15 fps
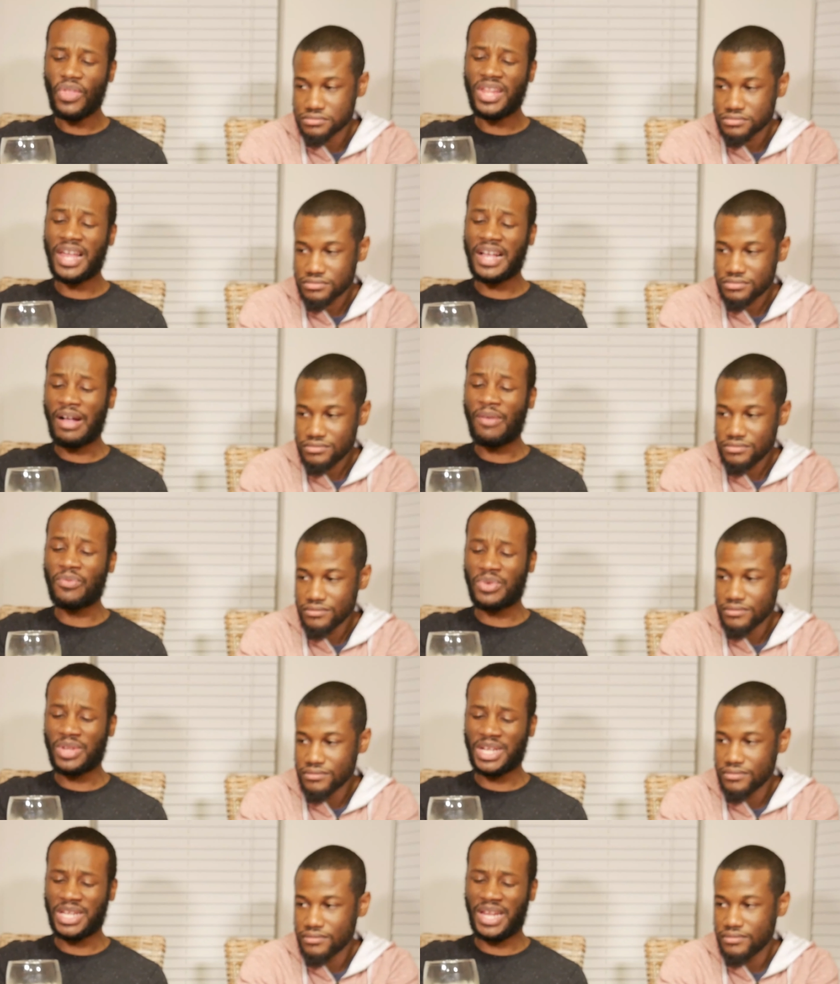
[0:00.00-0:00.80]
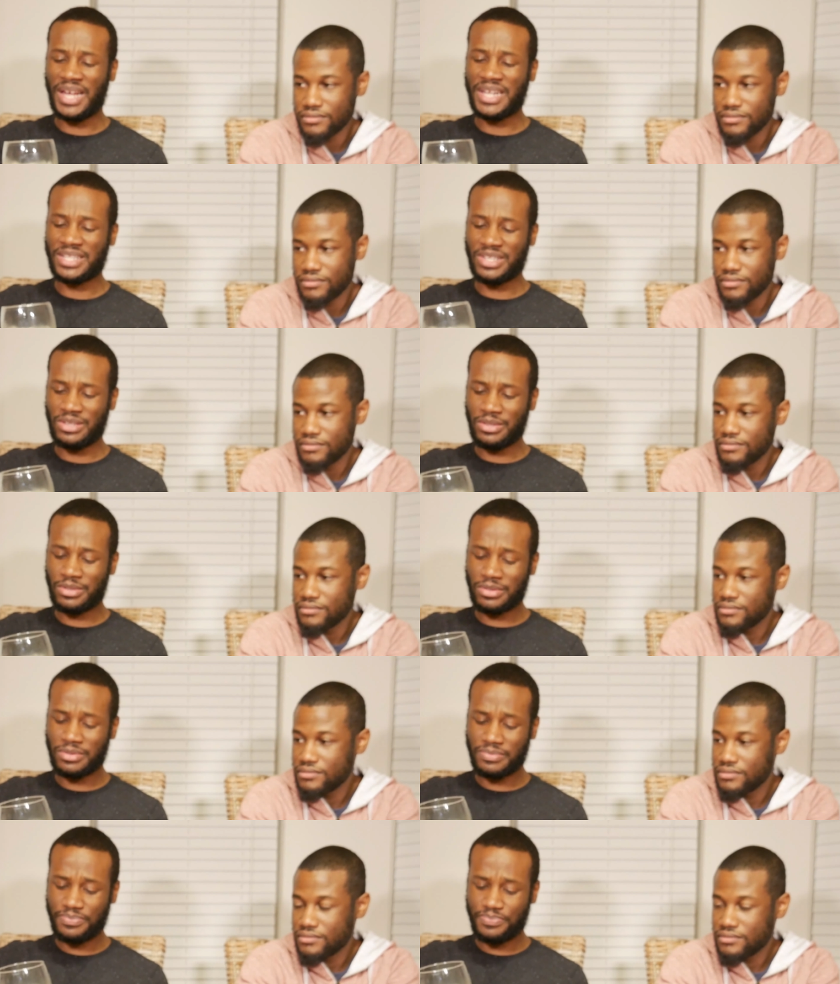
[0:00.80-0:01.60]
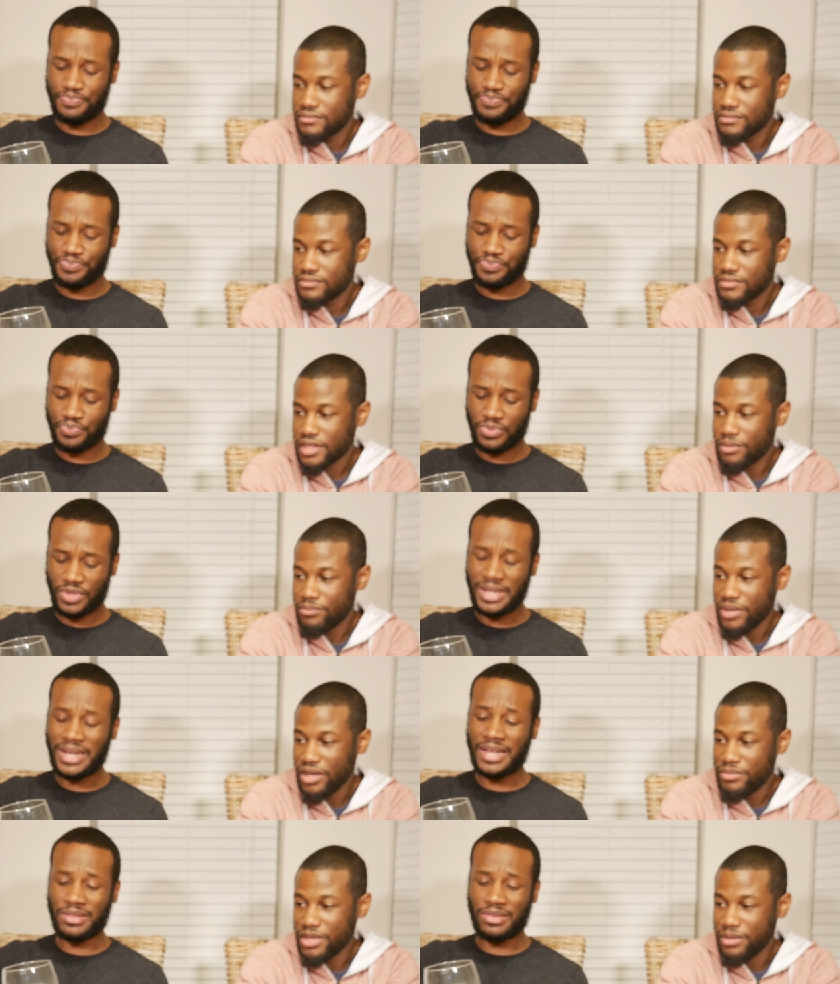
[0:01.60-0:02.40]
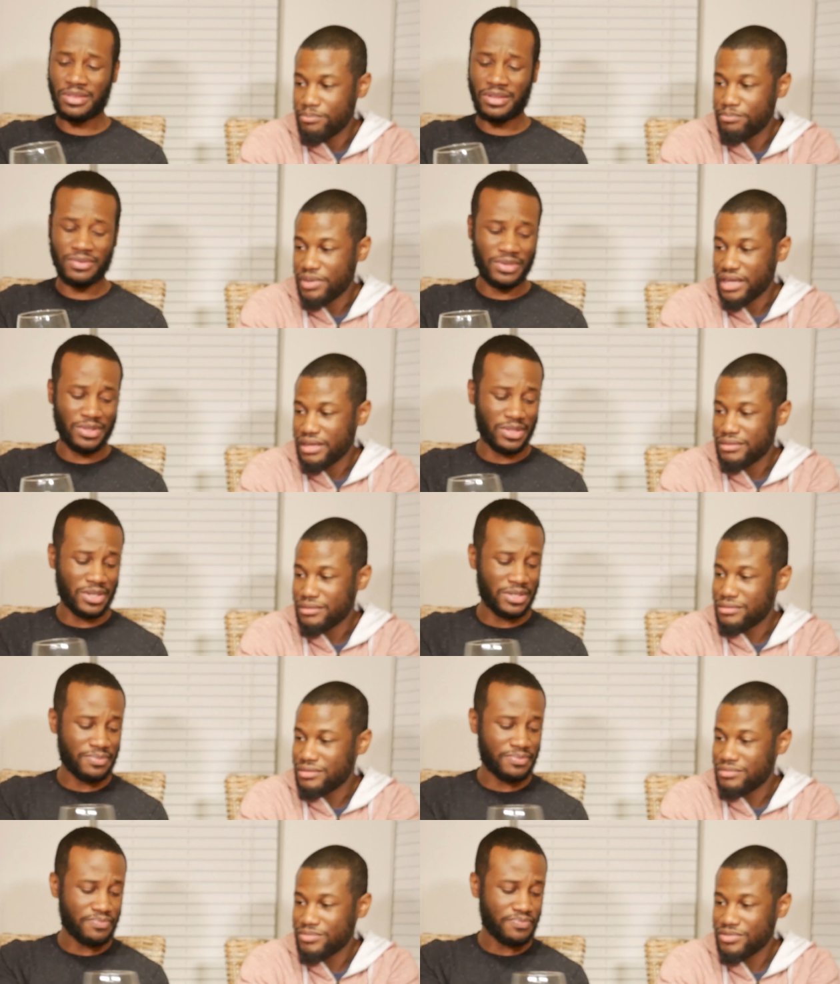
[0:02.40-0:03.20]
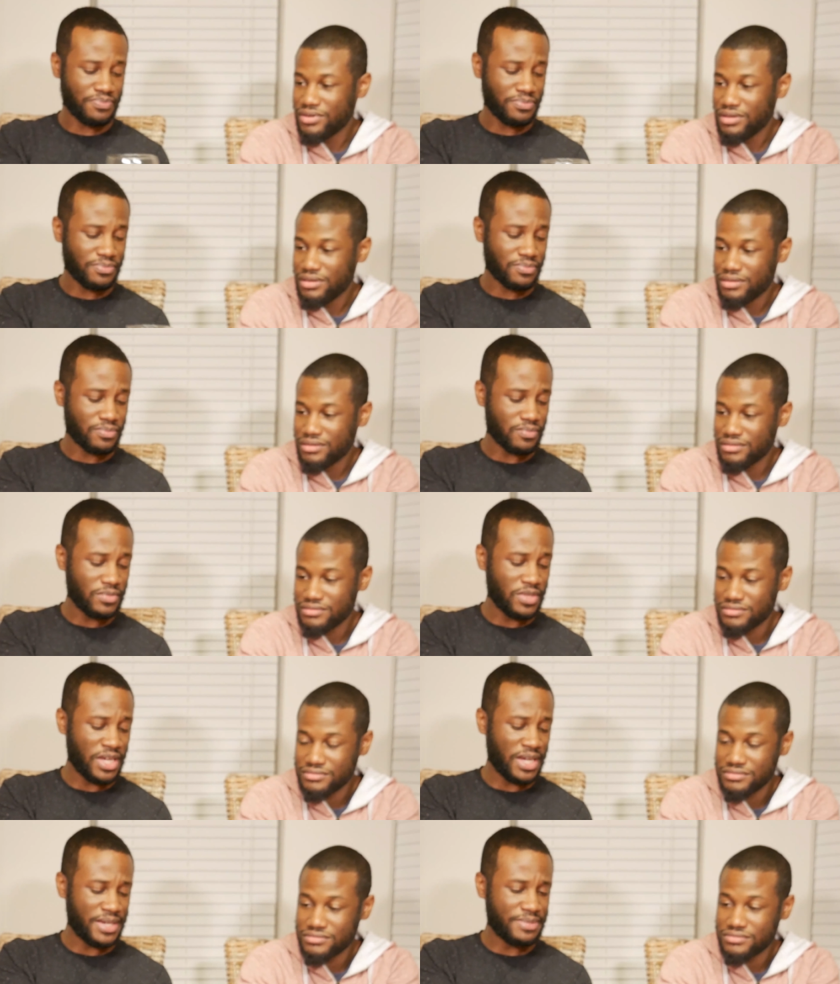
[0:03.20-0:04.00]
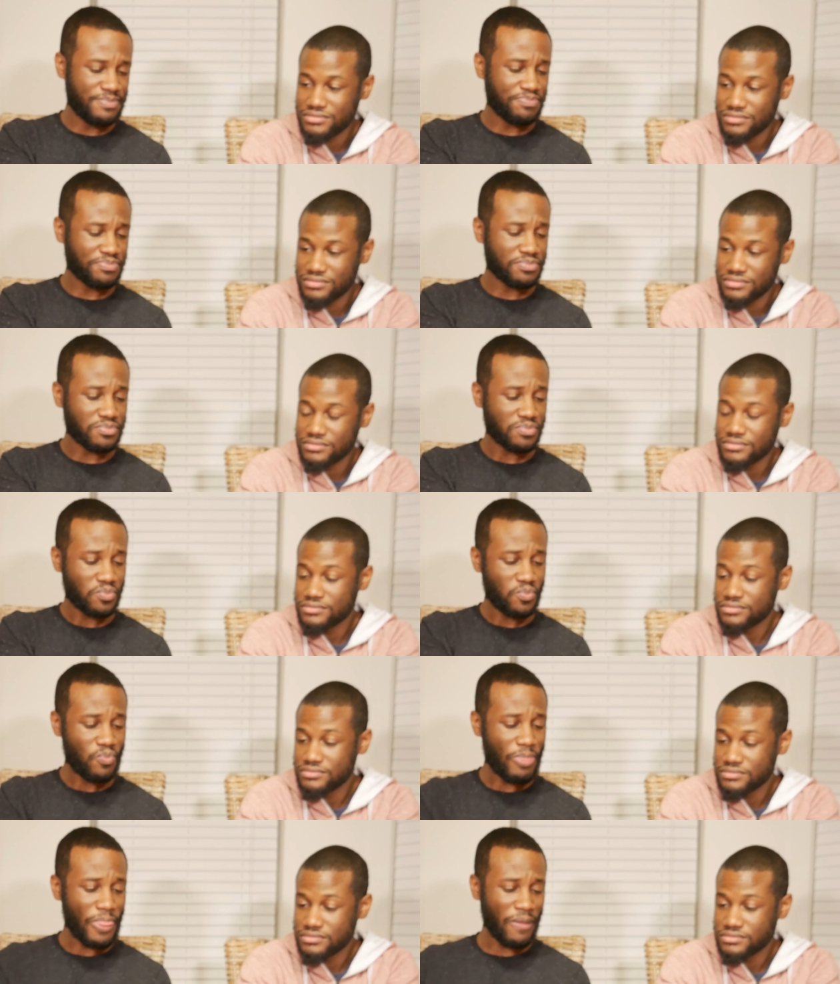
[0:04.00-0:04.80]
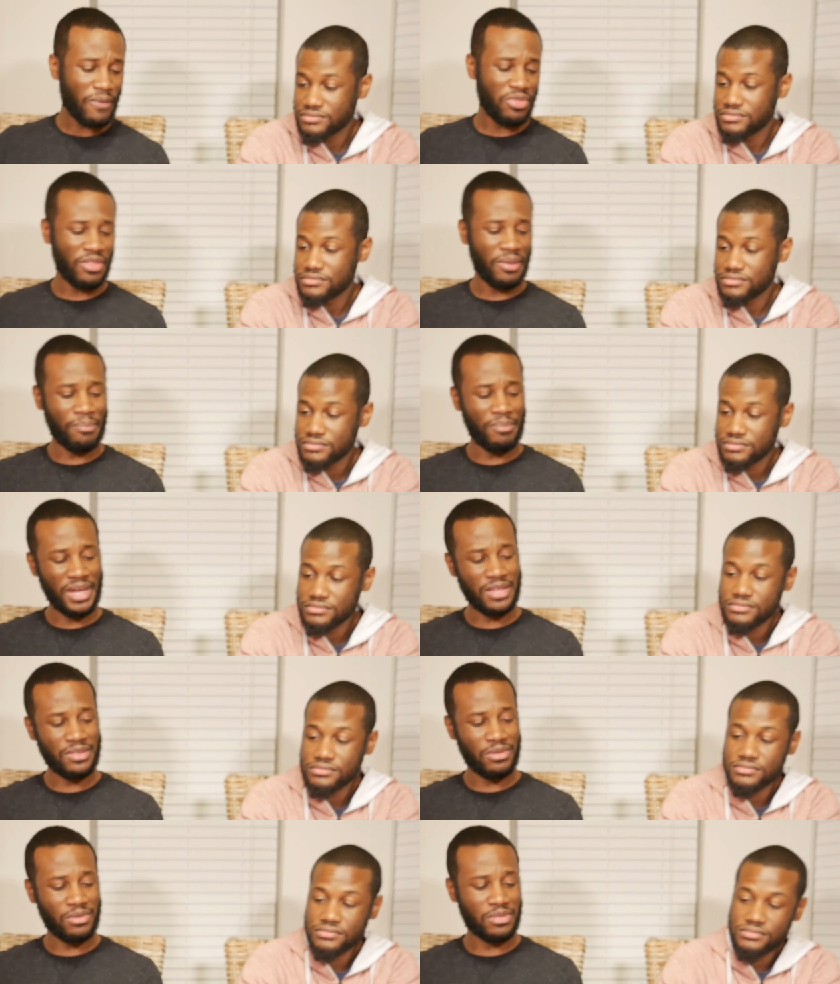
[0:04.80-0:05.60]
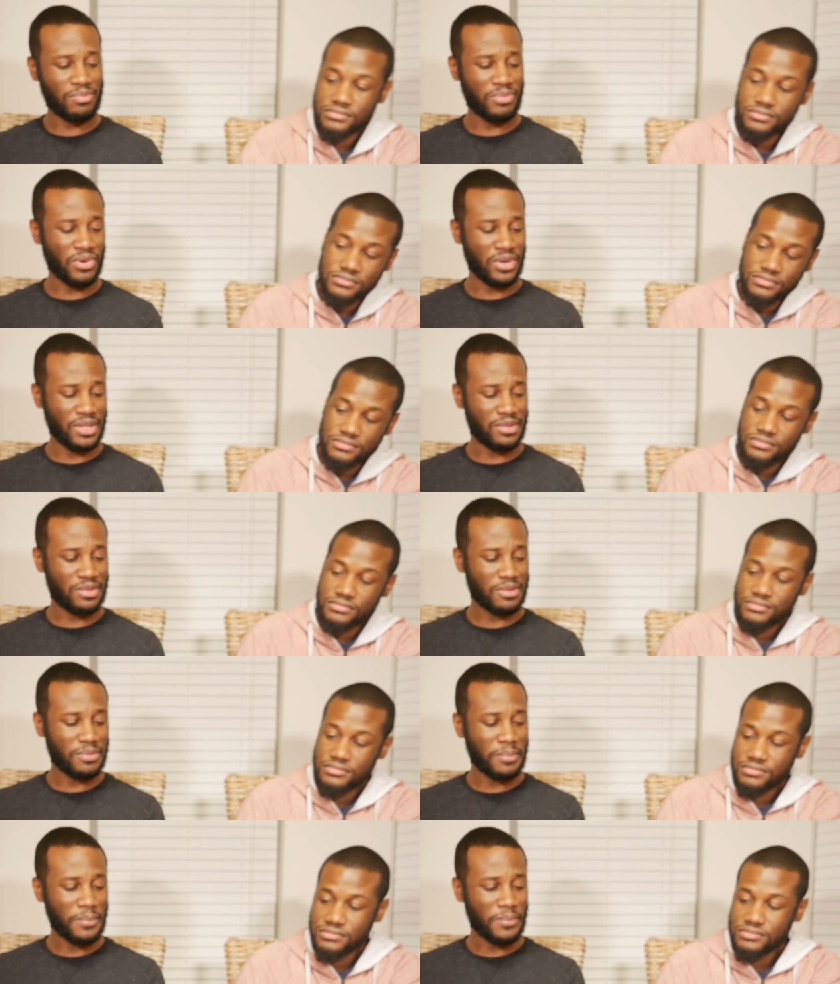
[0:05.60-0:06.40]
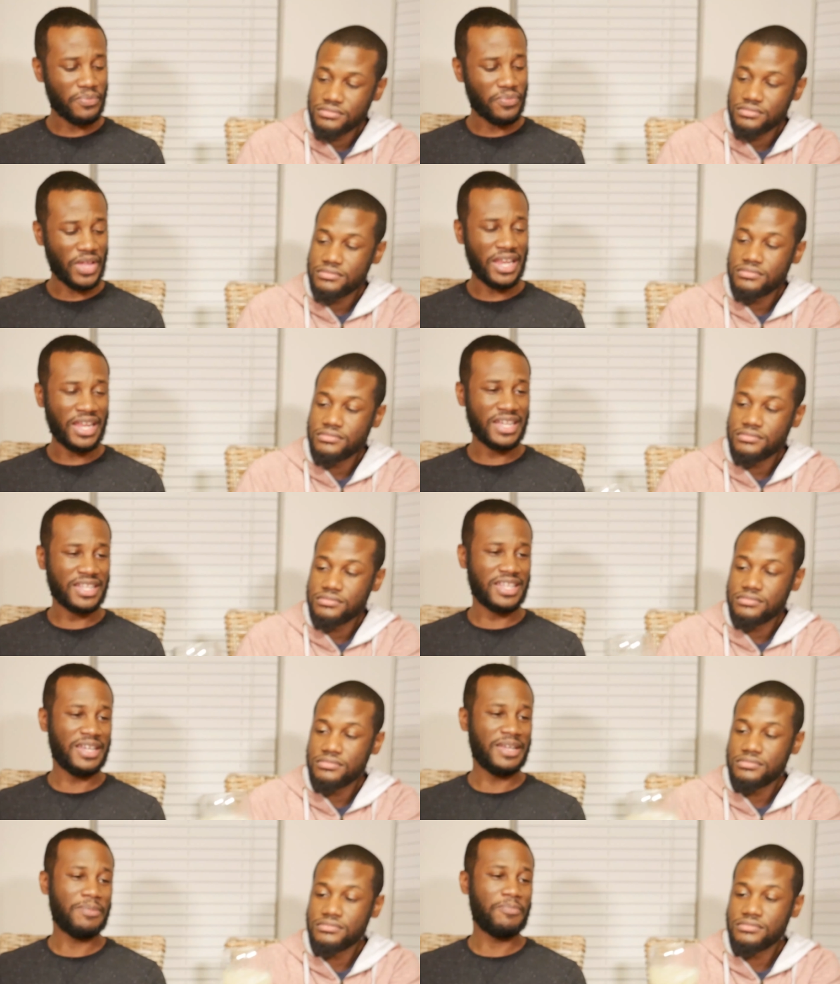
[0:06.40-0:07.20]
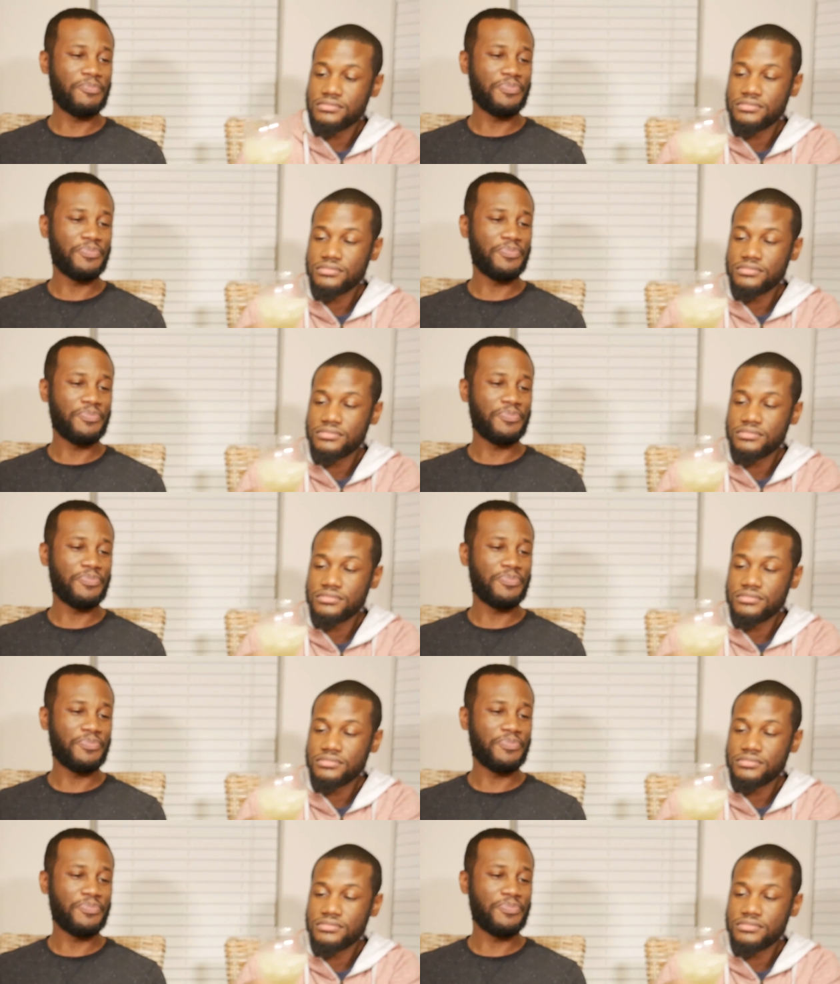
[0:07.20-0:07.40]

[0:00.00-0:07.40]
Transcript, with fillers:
Speaker 1: Like I really like this.
Speaker 2: Maybe like, a seriously. Basil spritz.
Speaker 1: Yeah. The basil spritz. I like that.